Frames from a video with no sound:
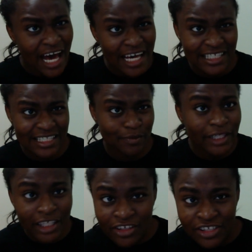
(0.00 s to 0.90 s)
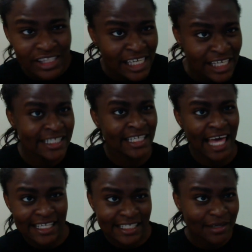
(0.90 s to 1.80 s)
her nitpicking on things and
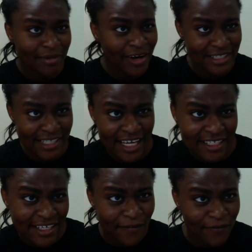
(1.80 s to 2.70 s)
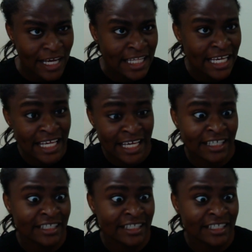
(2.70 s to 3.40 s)
asking about his ex-girlfriend and her